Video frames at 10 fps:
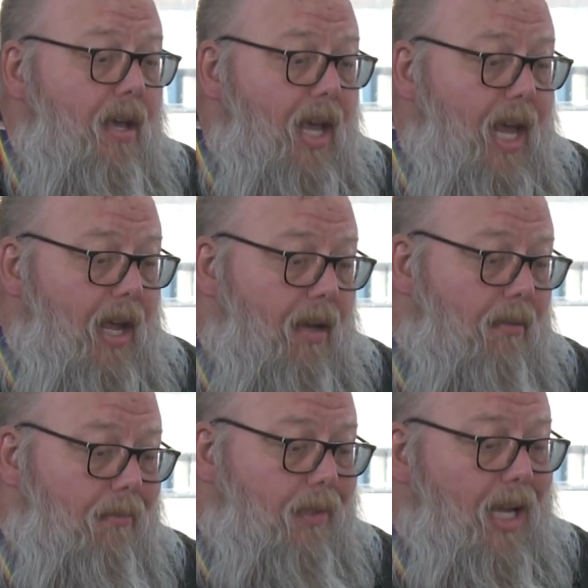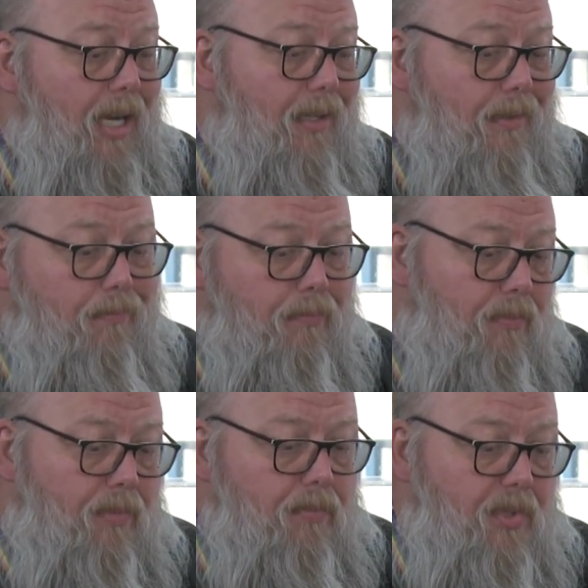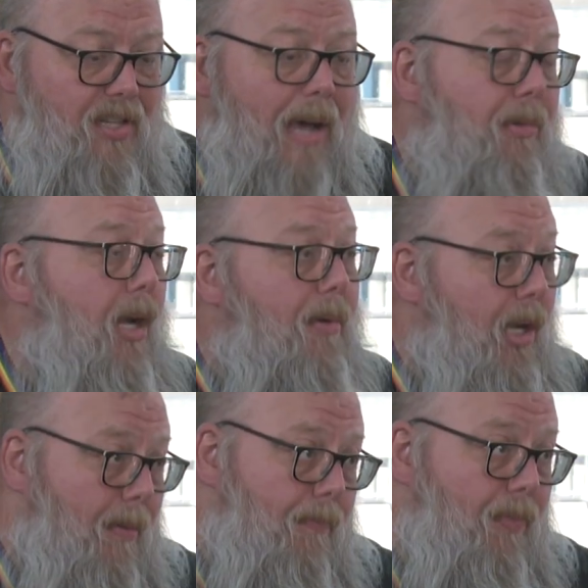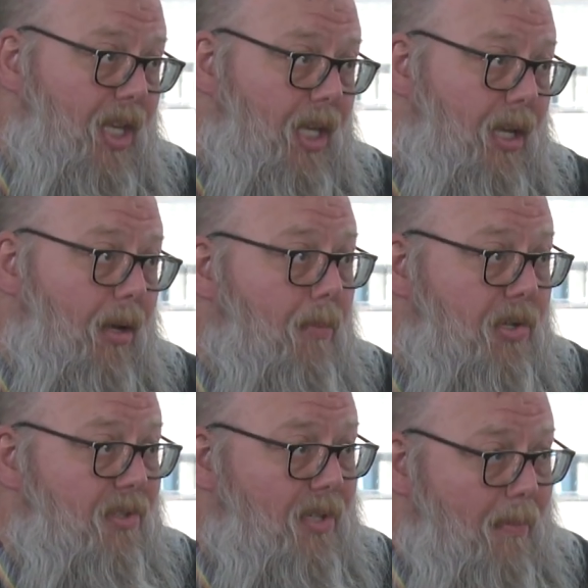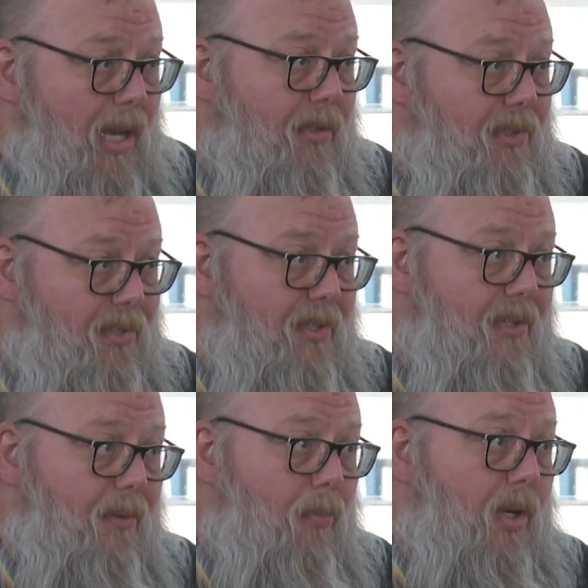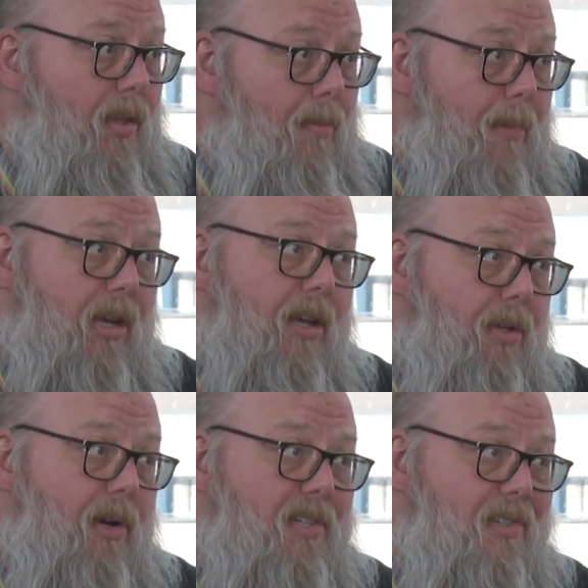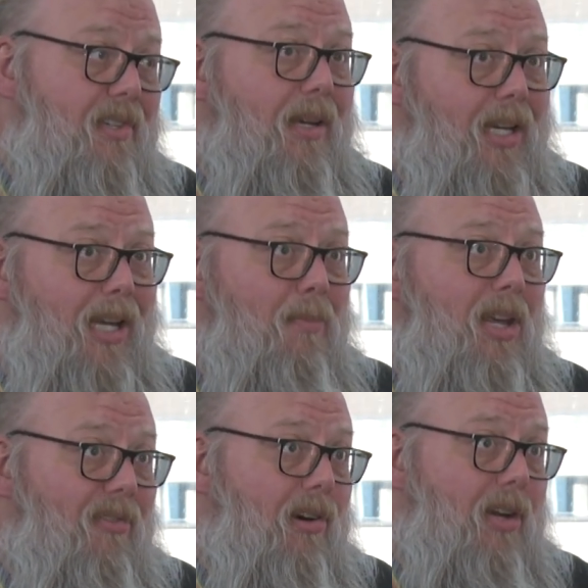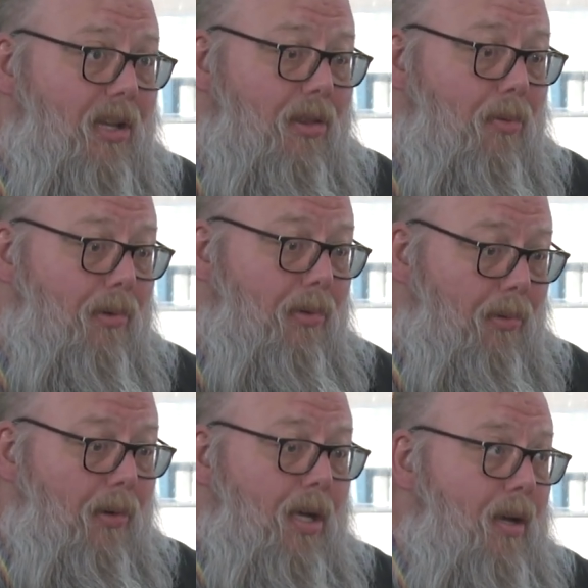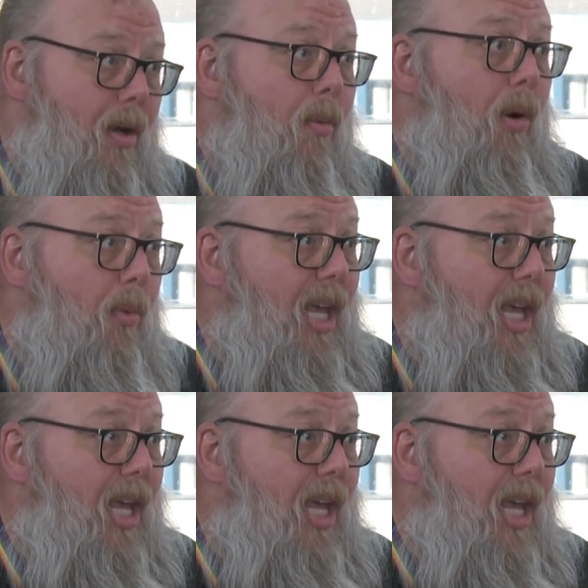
and kind of stop gumming up the emergency medical system with mental health crisis that can be averted through what we